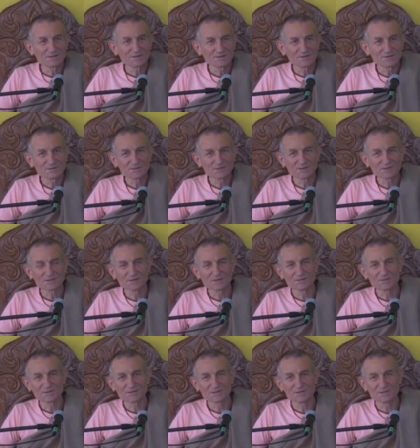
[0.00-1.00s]
so Krishna is
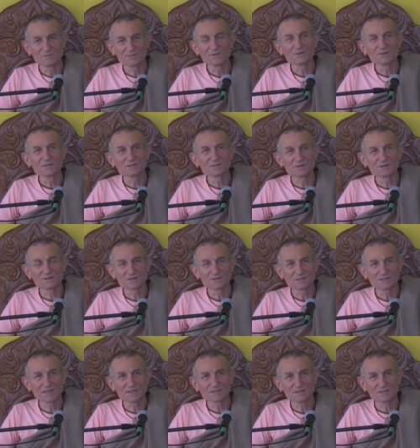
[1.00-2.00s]
known as, the moon is known
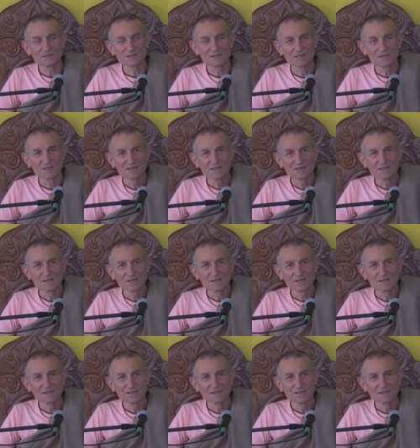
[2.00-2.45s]
as Shashi.